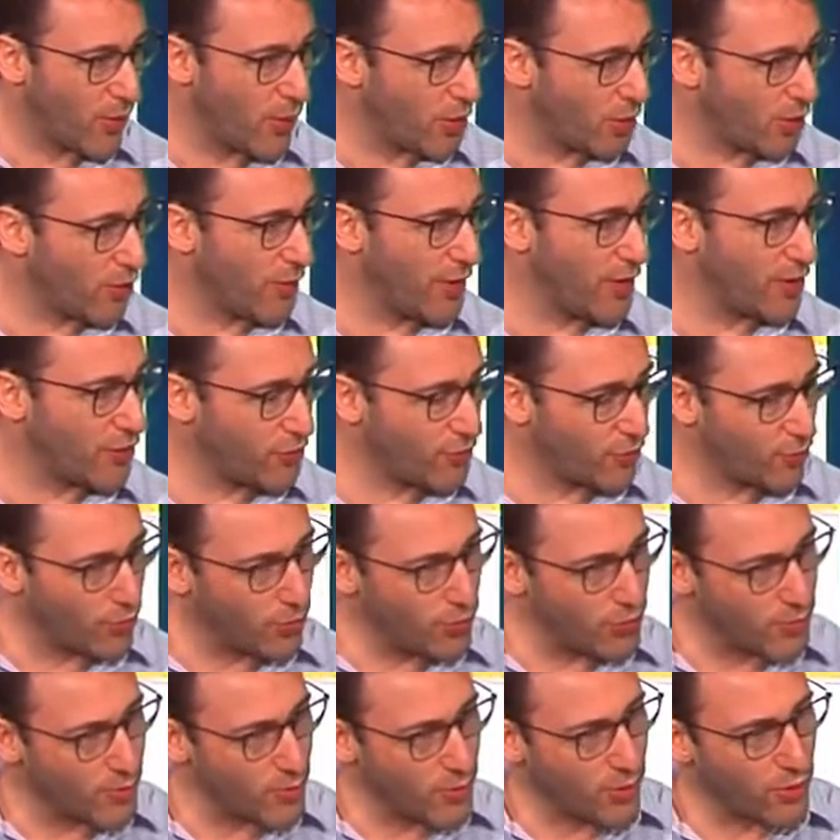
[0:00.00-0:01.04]
We all agree to the
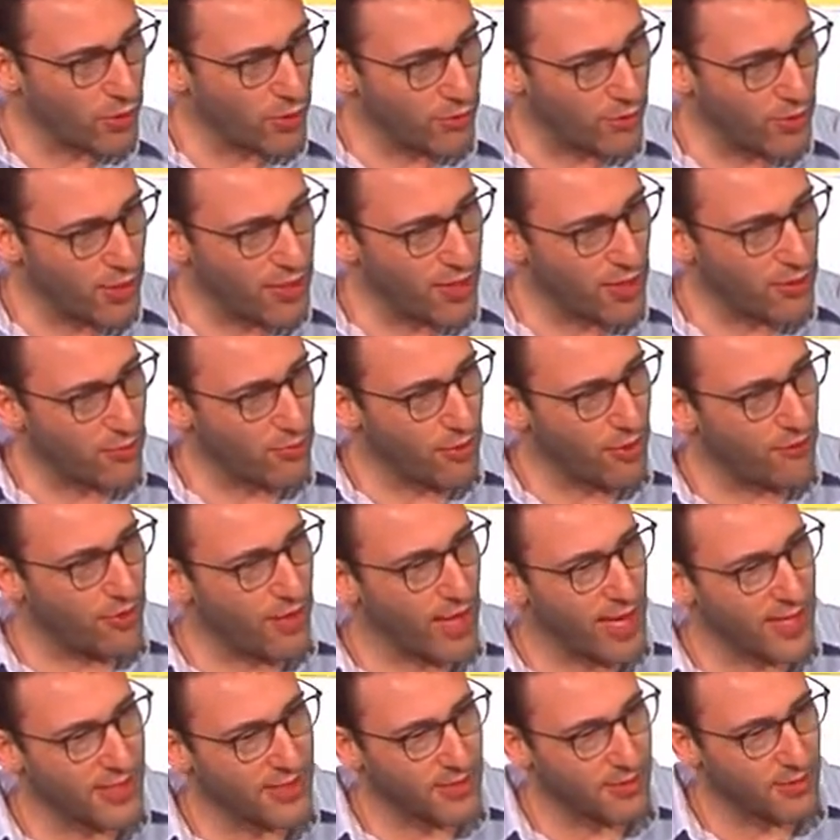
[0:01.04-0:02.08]
rules. We all agree that
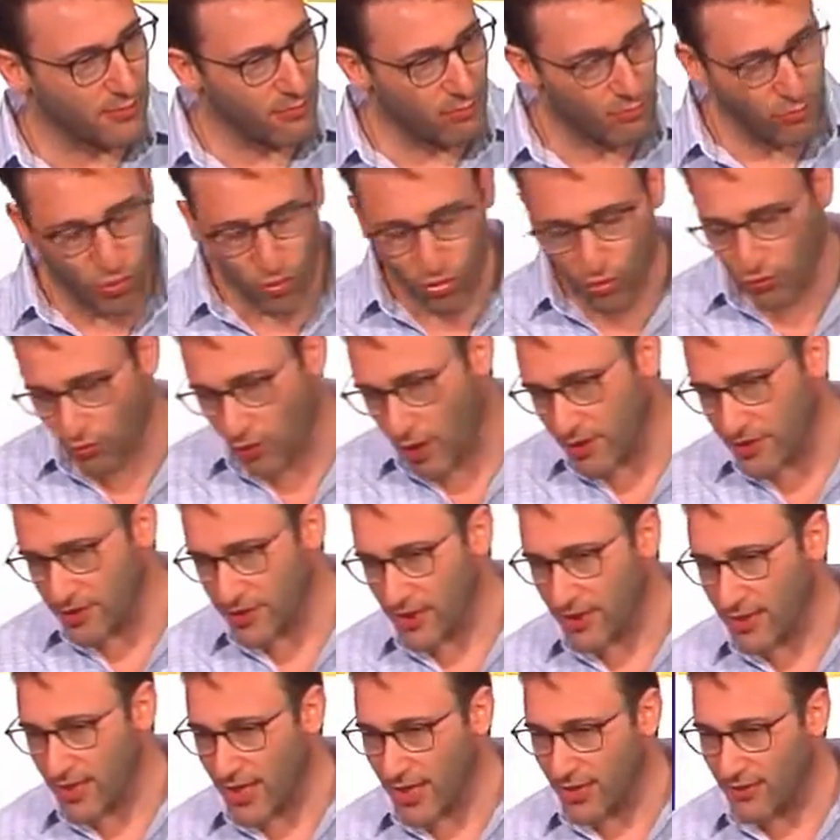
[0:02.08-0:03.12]
whoever has more
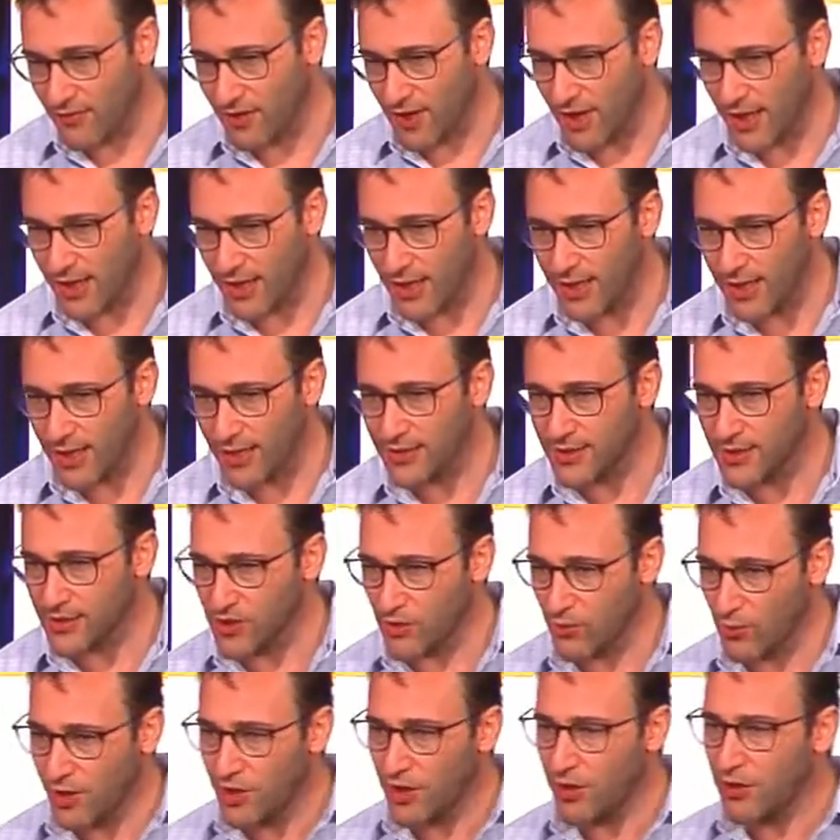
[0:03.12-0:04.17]
runs at the end of 9 innings
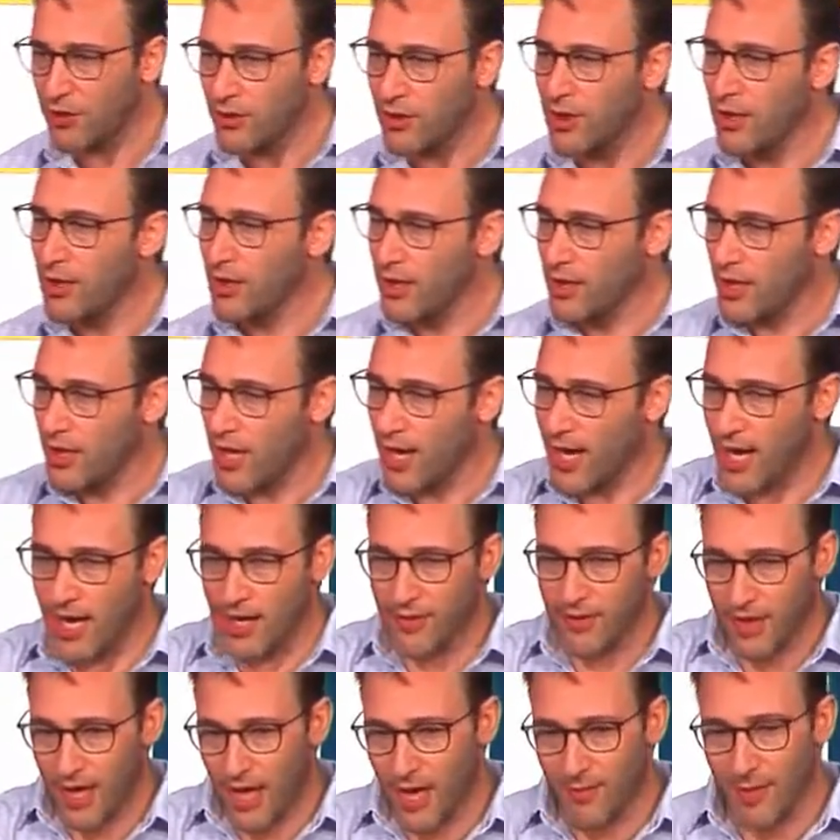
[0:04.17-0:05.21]
is the winner,
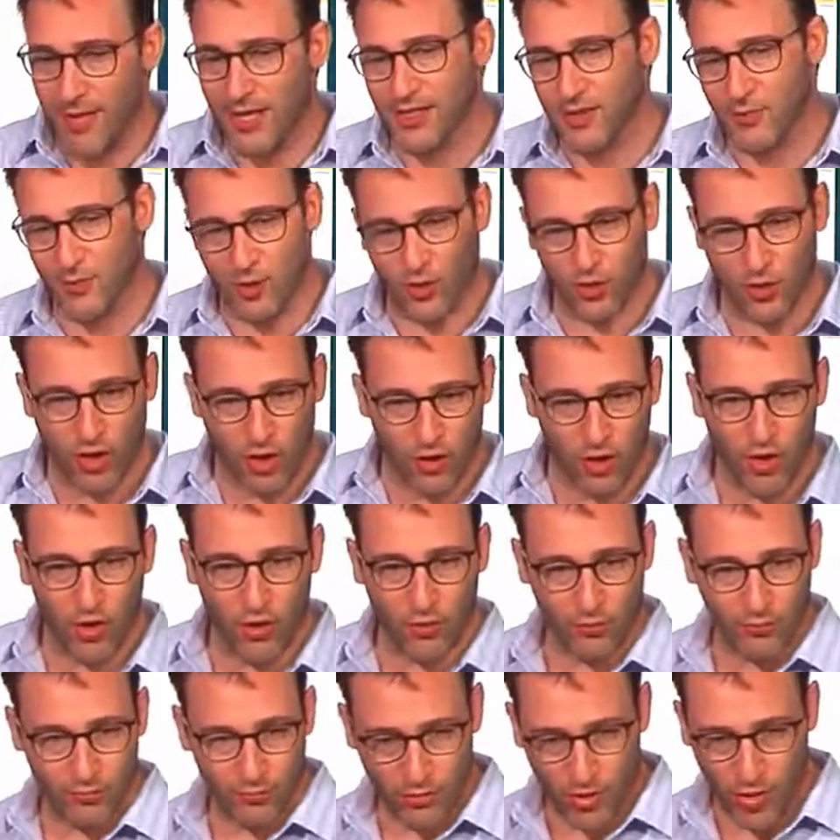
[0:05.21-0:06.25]
and the game ends and we all go
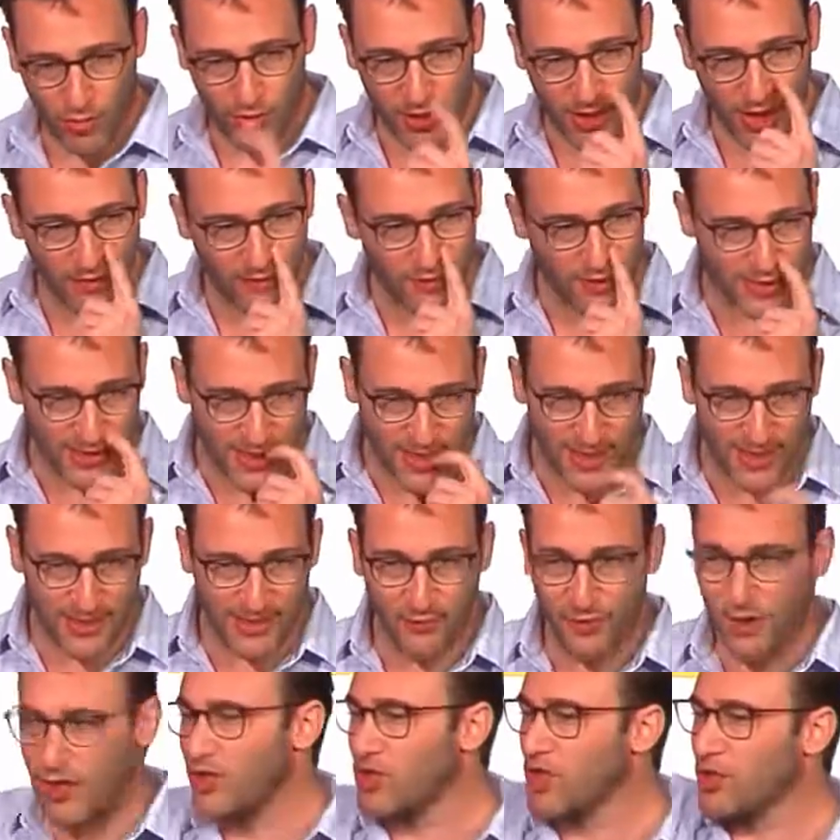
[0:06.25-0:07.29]
home. Nobody ever
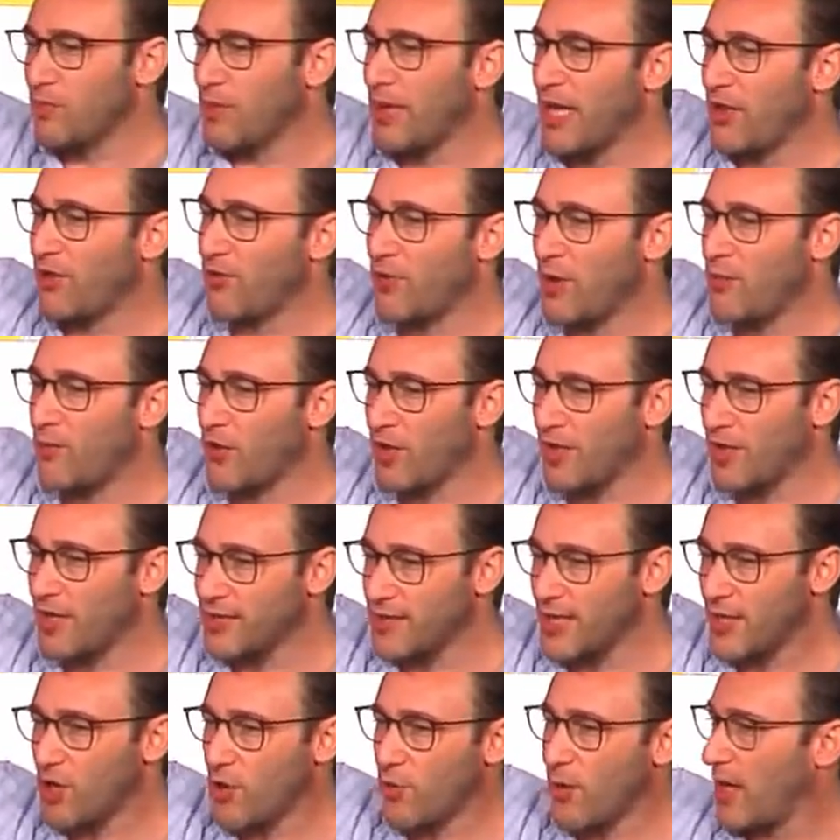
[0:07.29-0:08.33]
says, if we can just play 3 more
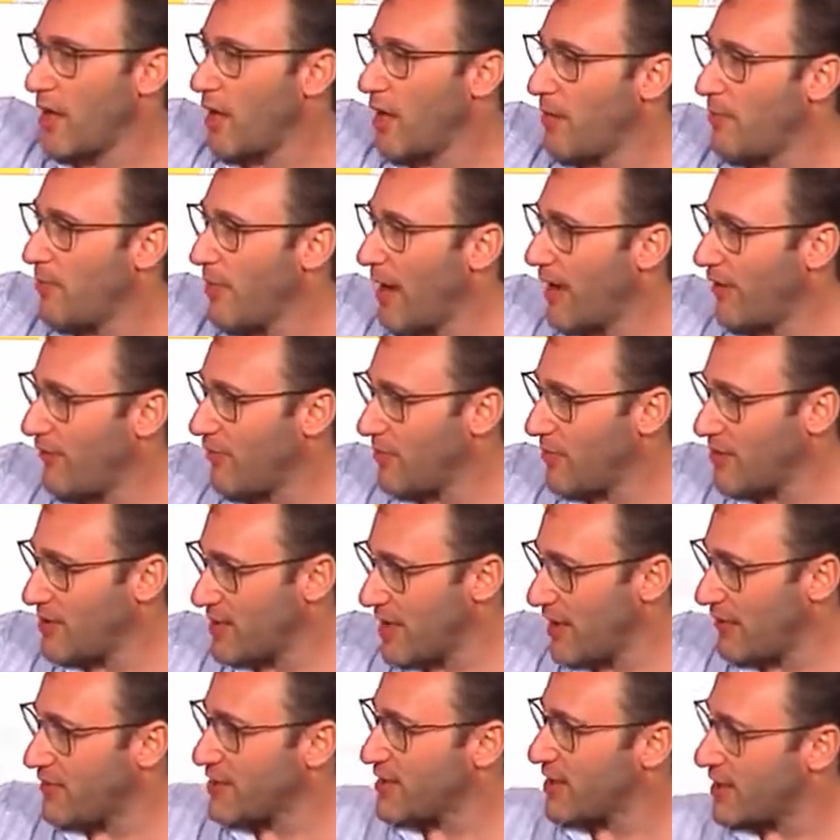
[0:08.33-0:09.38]
innings, I know we can come back from
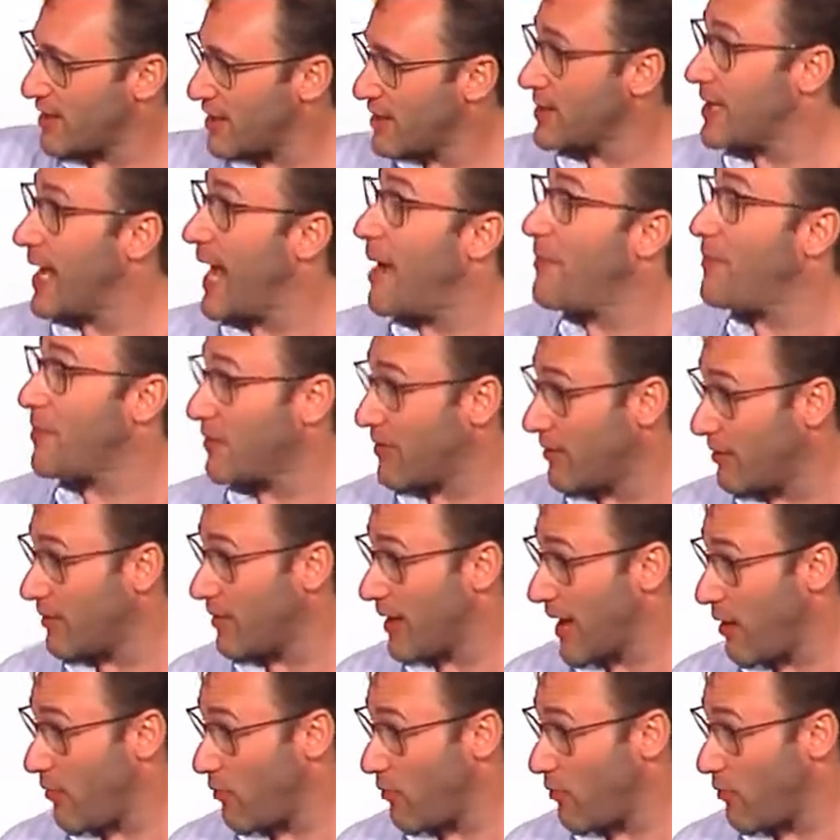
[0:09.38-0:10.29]
this deficit. It doesn't happen